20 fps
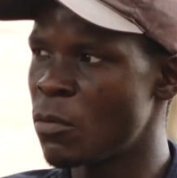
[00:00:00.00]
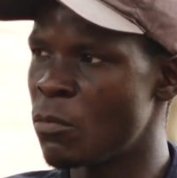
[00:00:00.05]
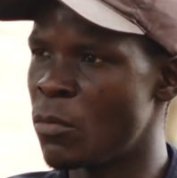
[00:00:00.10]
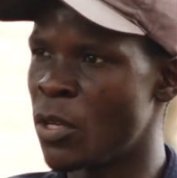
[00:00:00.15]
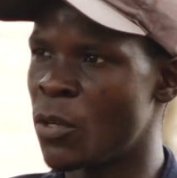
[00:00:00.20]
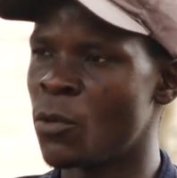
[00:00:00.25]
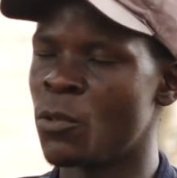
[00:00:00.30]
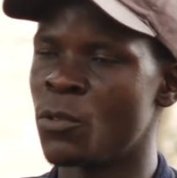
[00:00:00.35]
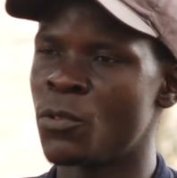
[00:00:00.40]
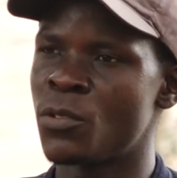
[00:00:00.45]

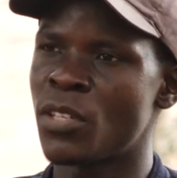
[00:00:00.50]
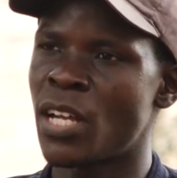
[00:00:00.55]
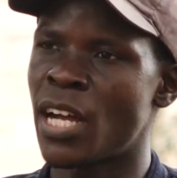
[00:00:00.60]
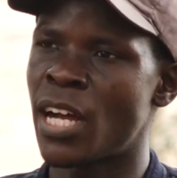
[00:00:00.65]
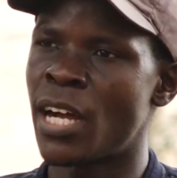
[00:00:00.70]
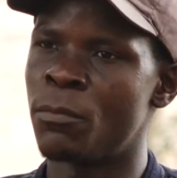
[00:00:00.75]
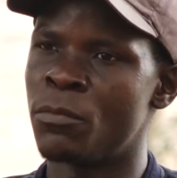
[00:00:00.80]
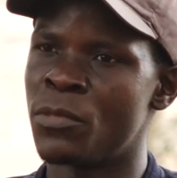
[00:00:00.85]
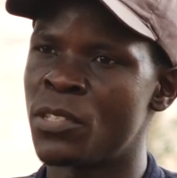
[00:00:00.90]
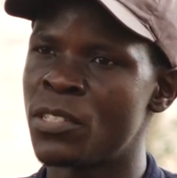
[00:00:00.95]
Because
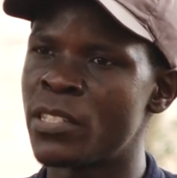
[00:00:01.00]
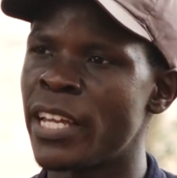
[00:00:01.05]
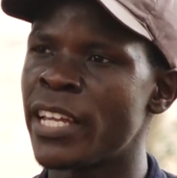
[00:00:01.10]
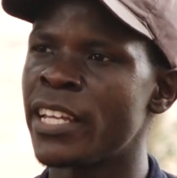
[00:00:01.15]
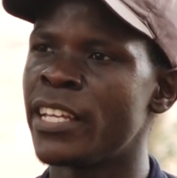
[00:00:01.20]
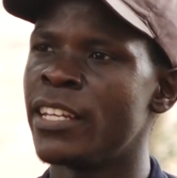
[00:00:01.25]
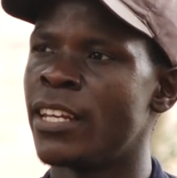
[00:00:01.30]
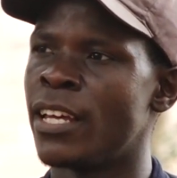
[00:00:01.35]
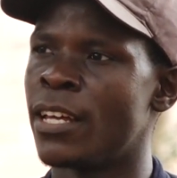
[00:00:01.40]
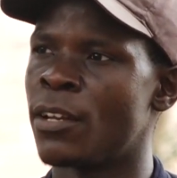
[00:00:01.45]
I'm
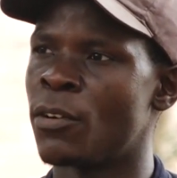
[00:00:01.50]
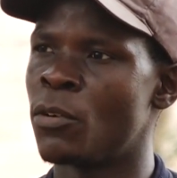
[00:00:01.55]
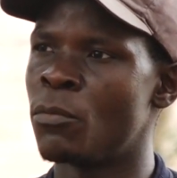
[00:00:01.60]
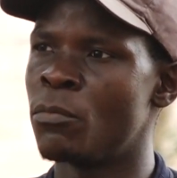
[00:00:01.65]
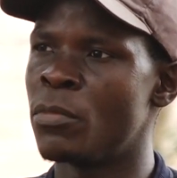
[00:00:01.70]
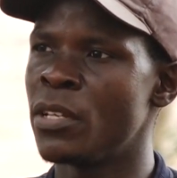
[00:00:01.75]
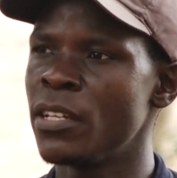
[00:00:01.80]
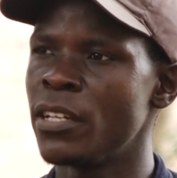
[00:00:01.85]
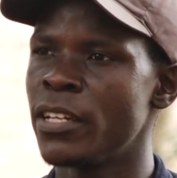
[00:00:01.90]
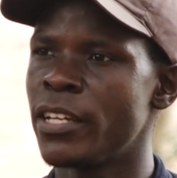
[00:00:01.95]
staying in
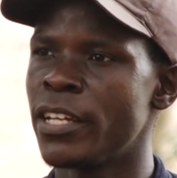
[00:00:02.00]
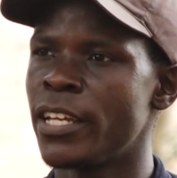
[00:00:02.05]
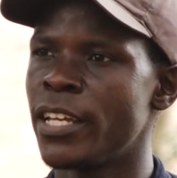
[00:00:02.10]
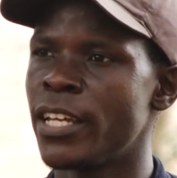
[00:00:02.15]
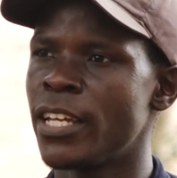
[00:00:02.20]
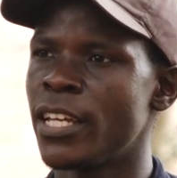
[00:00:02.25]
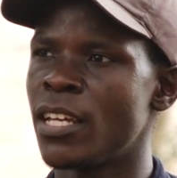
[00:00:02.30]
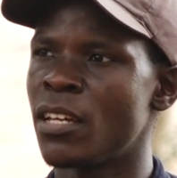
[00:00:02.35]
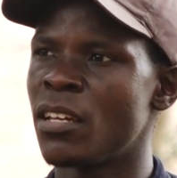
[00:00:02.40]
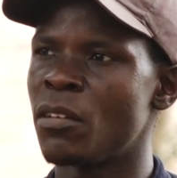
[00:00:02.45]
Nairobi,
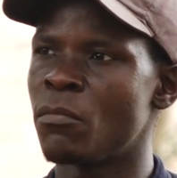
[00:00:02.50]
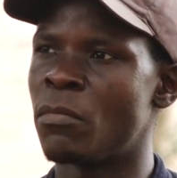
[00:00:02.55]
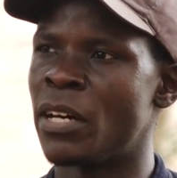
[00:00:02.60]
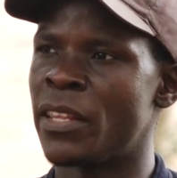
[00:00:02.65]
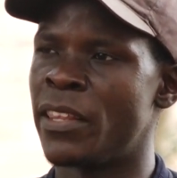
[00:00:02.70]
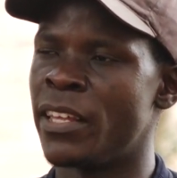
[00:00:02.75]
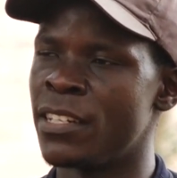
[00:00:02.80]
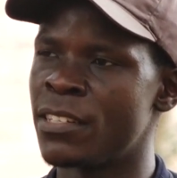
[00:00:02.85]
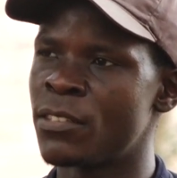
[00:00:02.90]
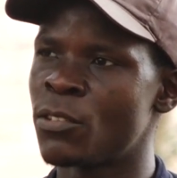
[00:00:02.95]

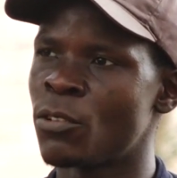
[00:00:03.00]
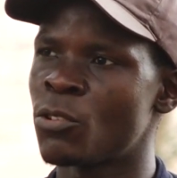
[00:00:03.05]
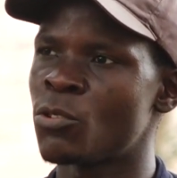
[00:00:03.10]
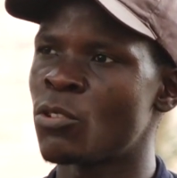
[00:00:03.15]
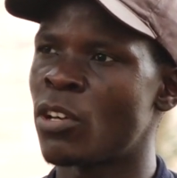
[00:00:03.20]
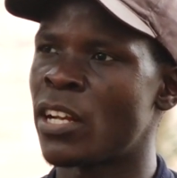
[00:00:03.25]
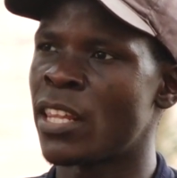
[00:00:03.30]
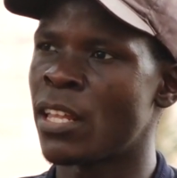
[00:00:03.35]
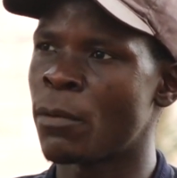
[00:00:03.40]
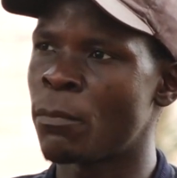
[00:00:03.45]
but there is
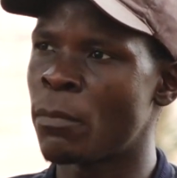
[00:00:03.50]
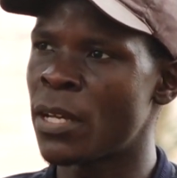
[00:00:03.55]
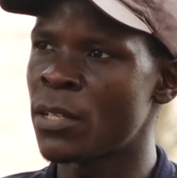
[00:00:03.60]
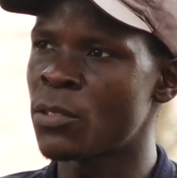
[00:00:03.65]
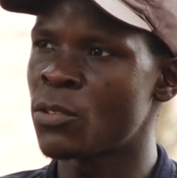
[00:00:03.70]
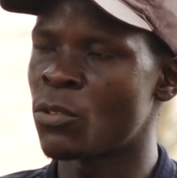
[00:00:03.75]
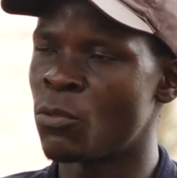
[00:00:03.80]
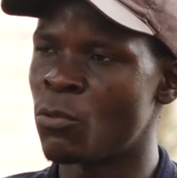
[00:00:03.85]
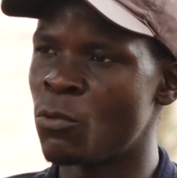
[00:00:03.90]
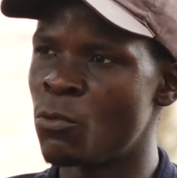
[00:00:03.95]
also another person